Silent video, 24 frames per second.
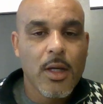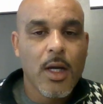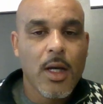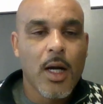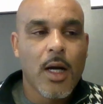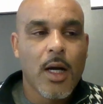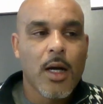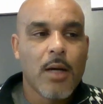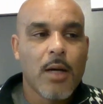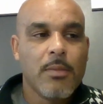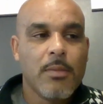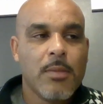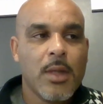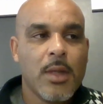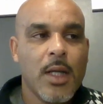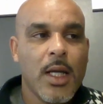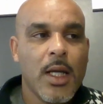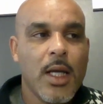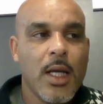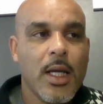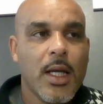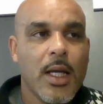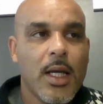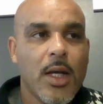
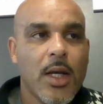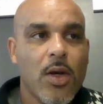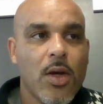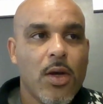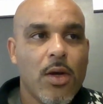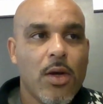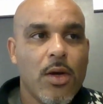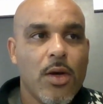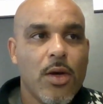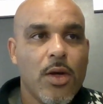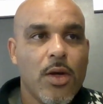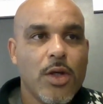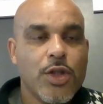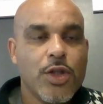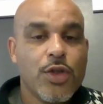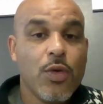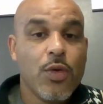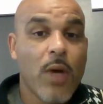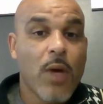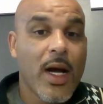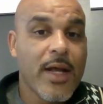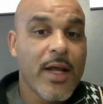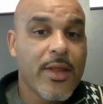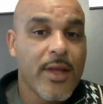
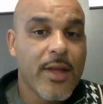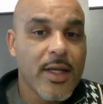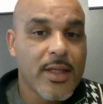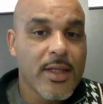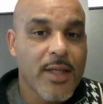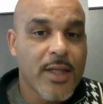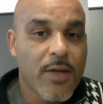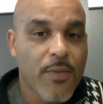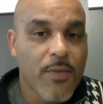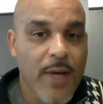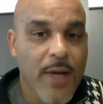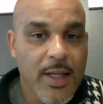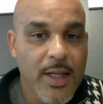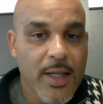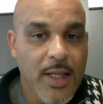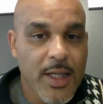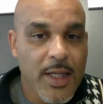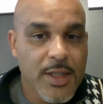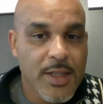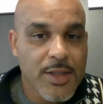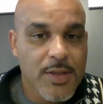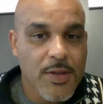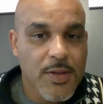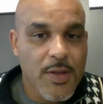Do I think that
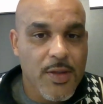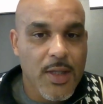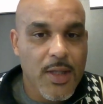regulational